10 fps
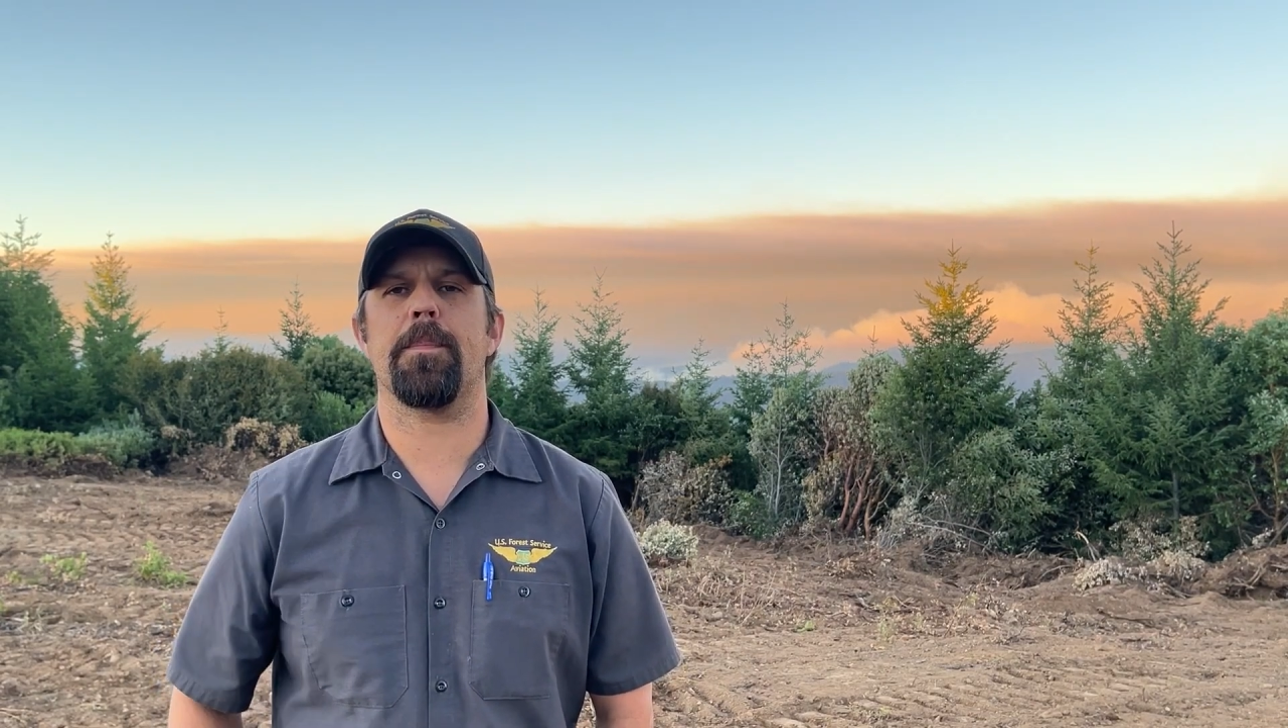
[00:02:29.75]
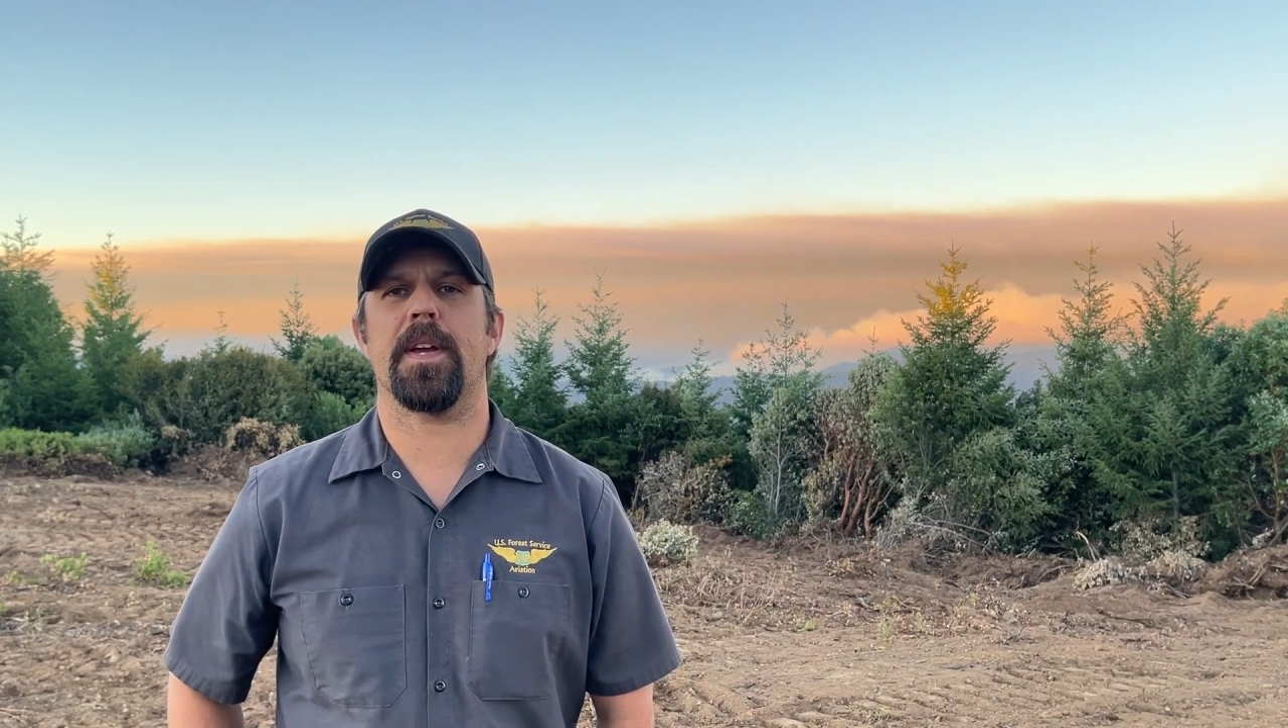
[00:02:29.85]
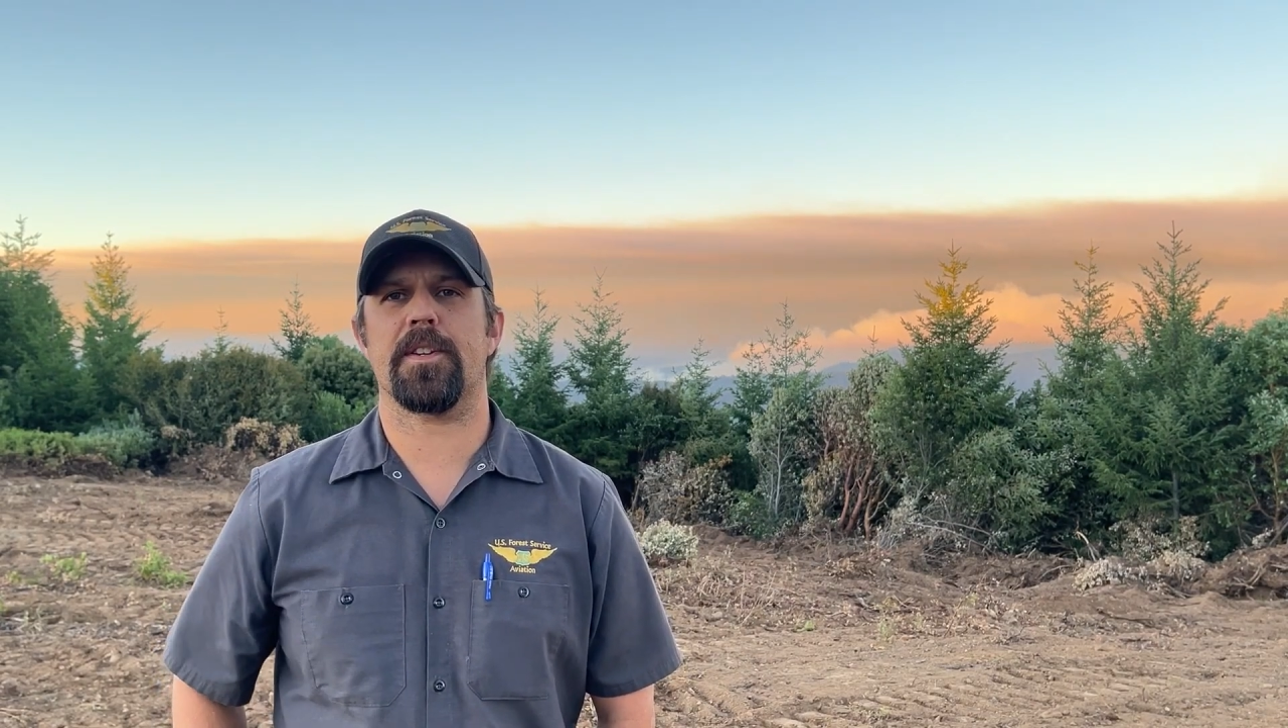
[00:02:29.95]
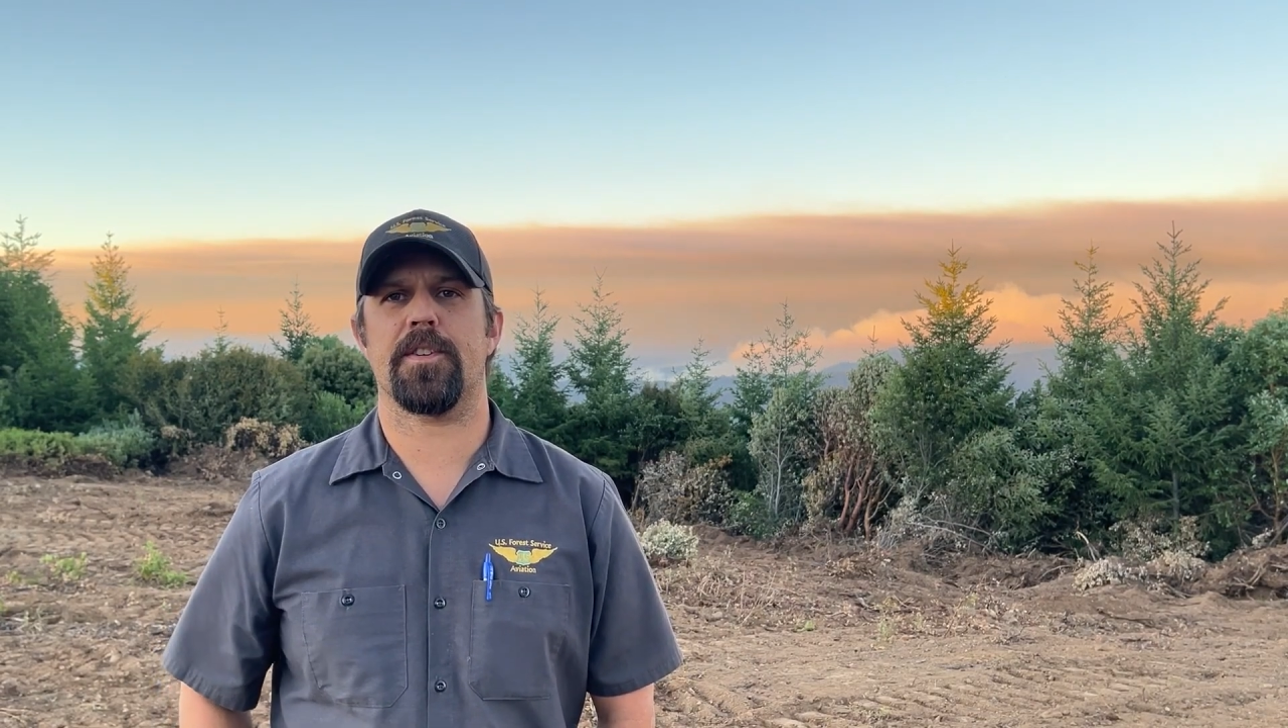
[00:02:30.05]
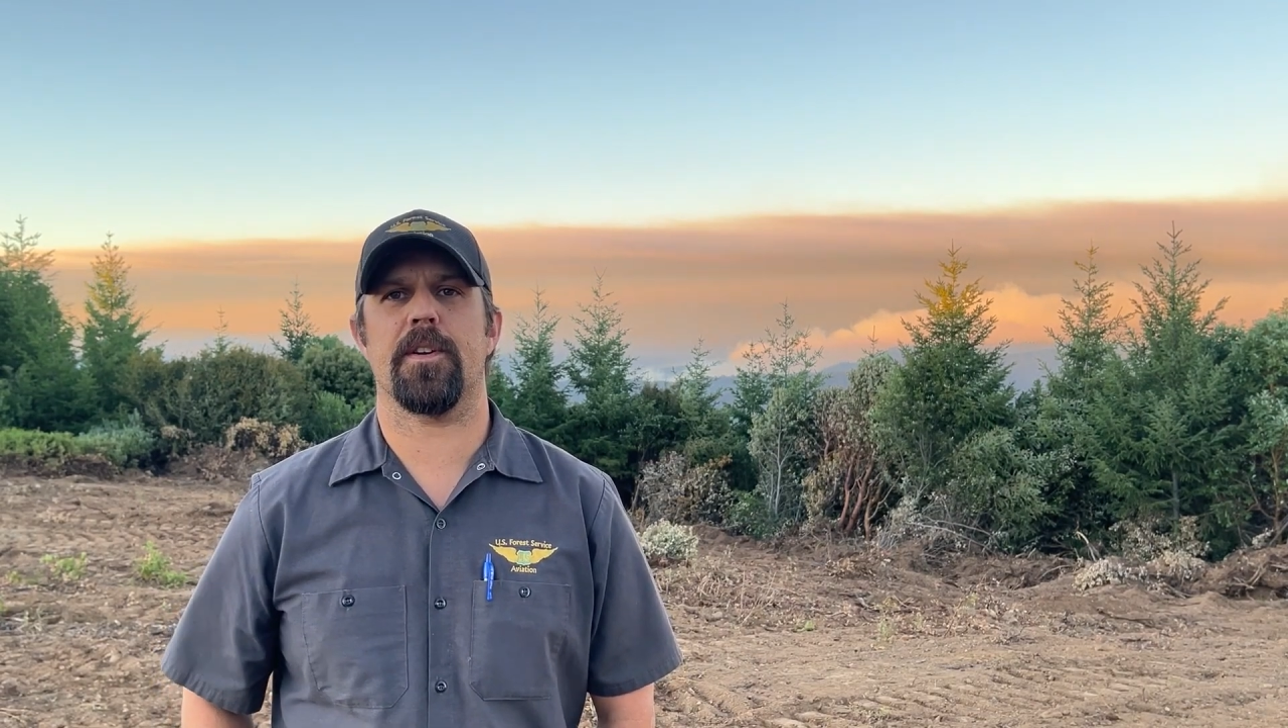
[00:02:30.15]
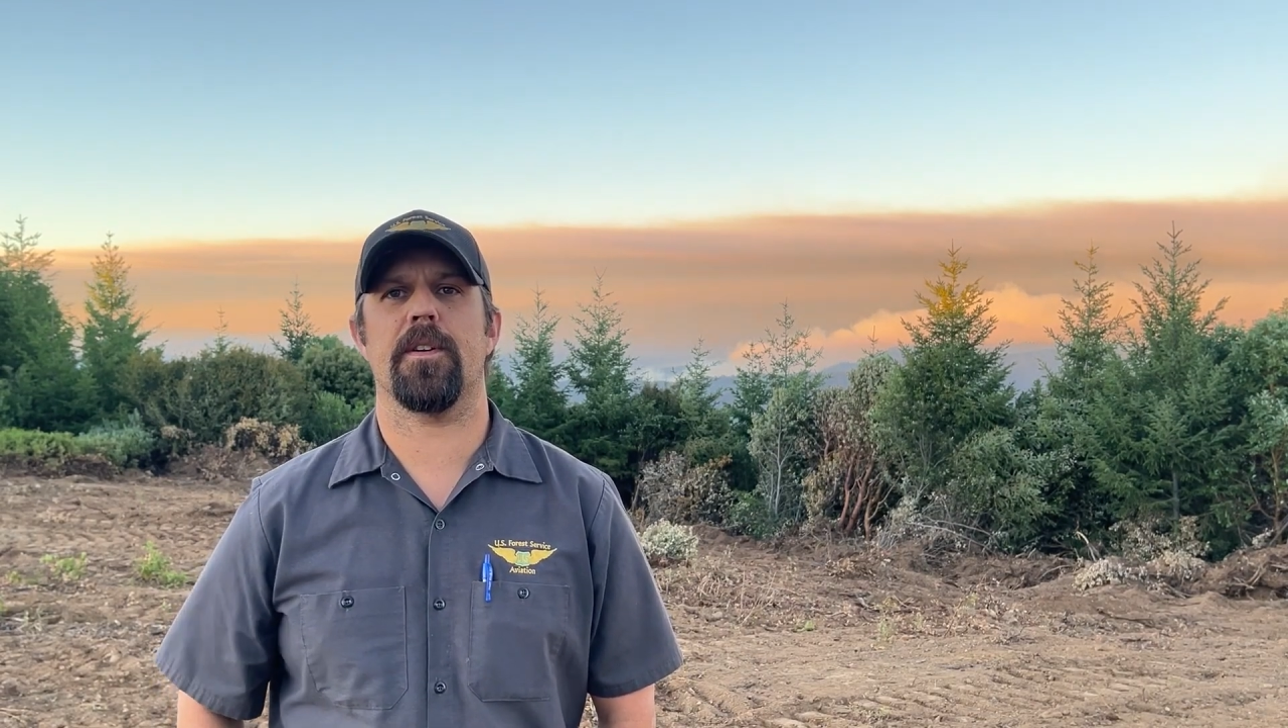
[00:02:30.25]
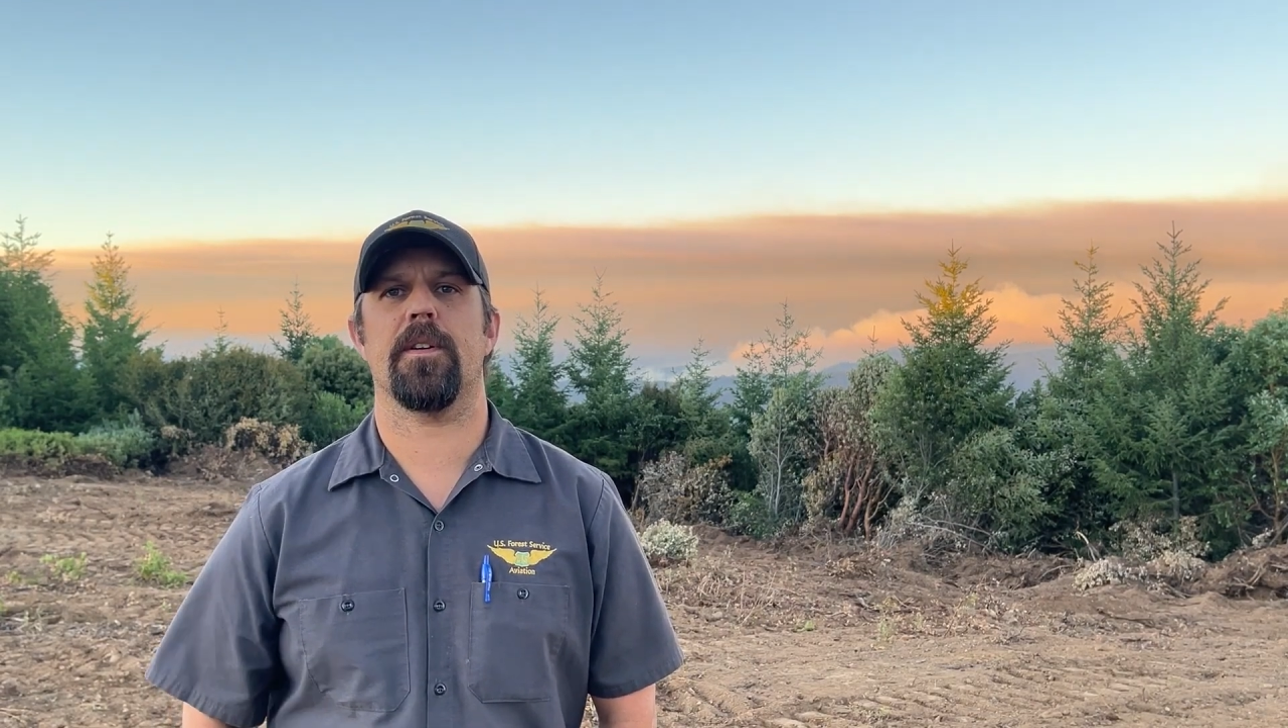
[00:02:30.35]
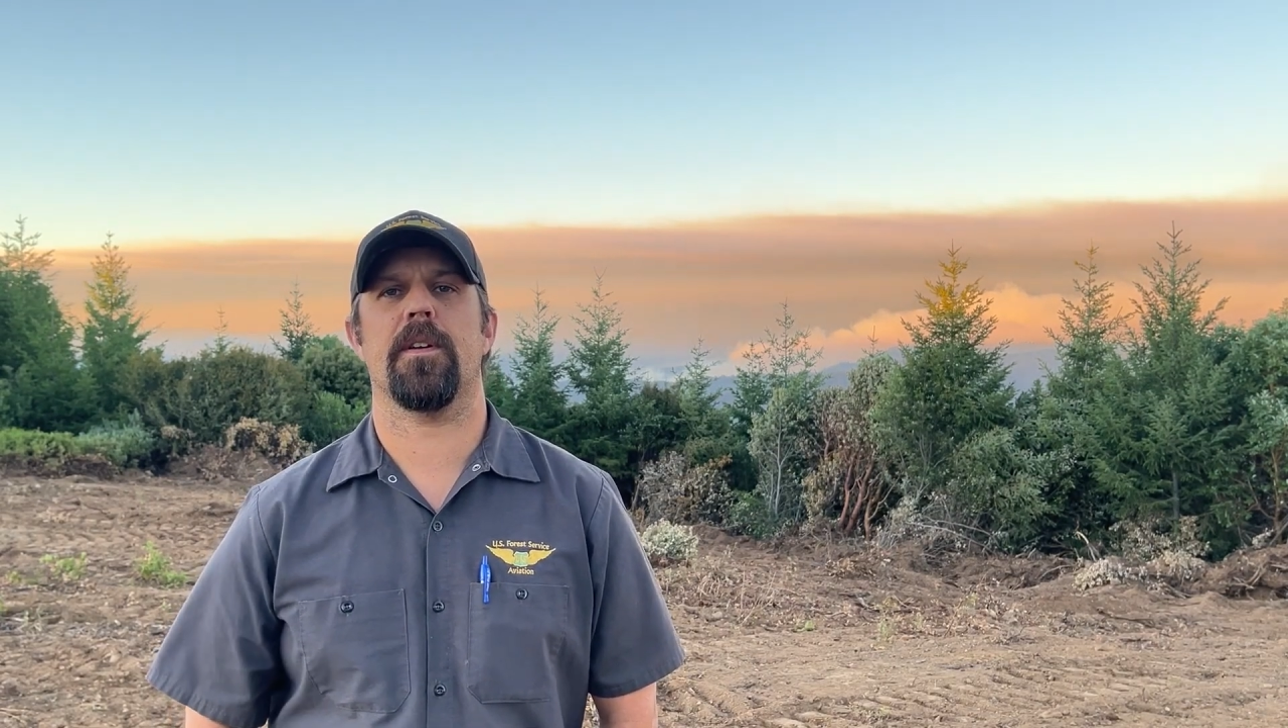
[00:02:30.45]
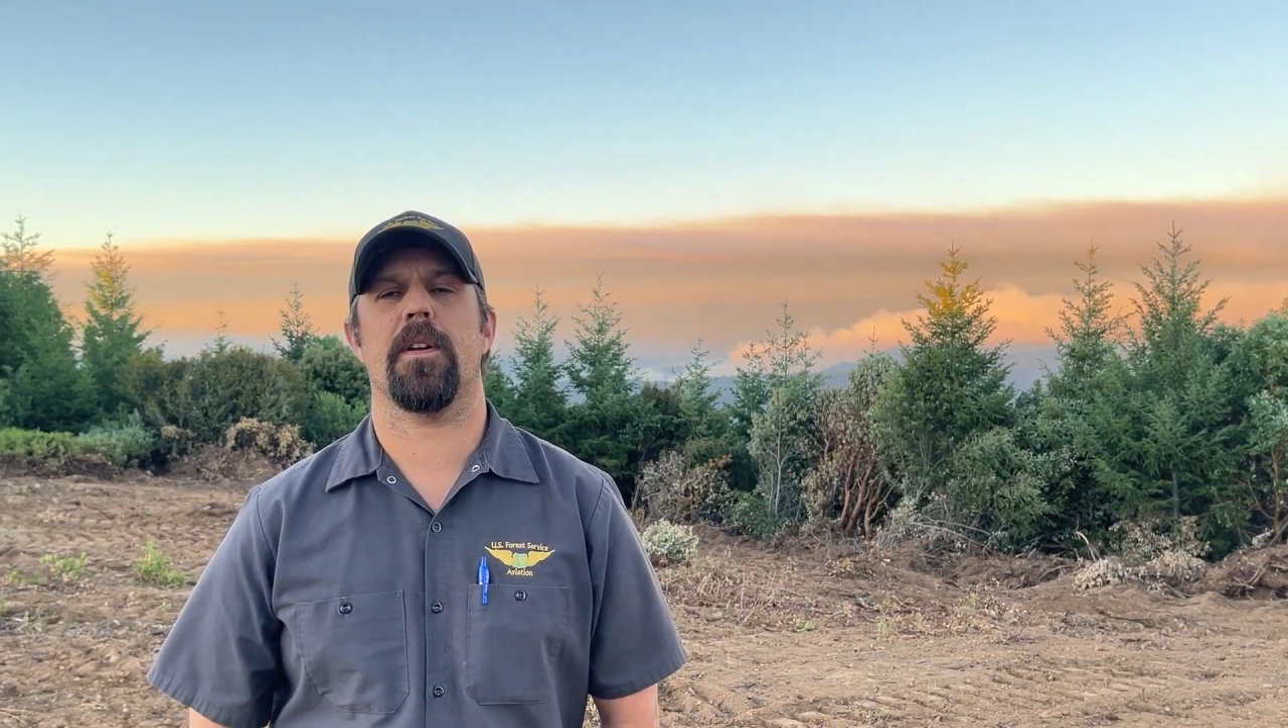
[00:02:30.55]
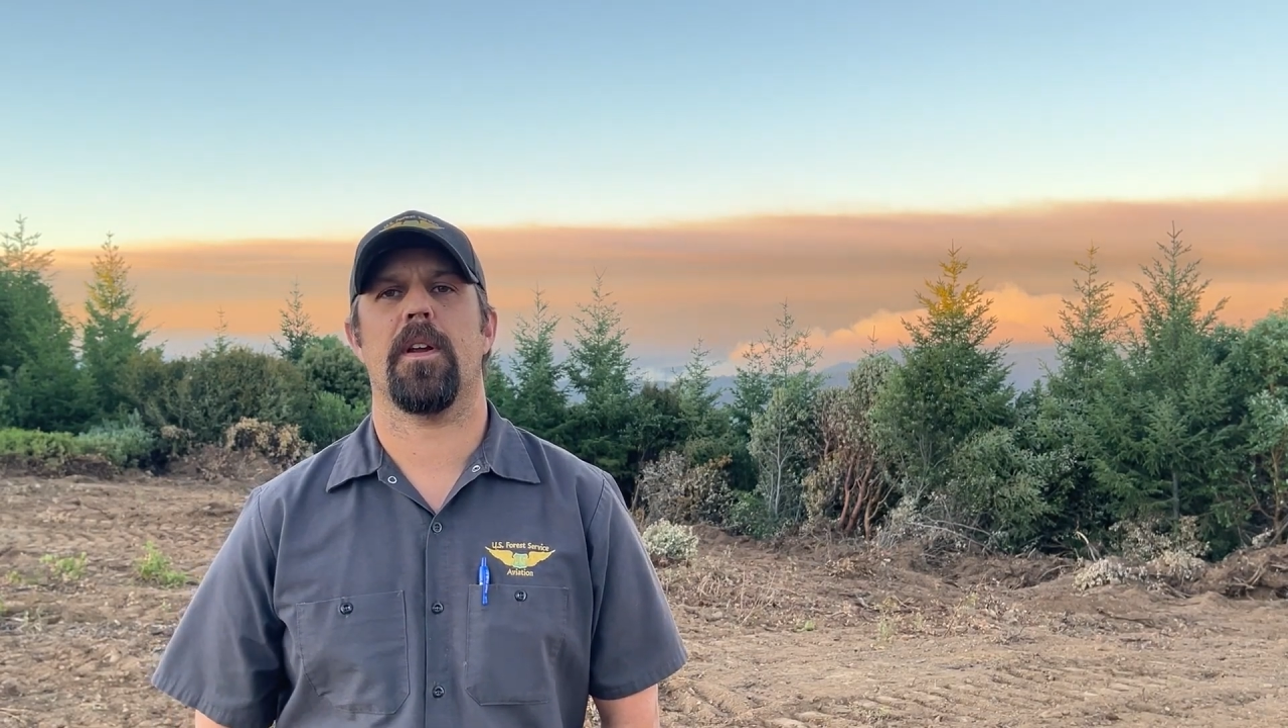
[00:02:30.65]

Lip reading: picture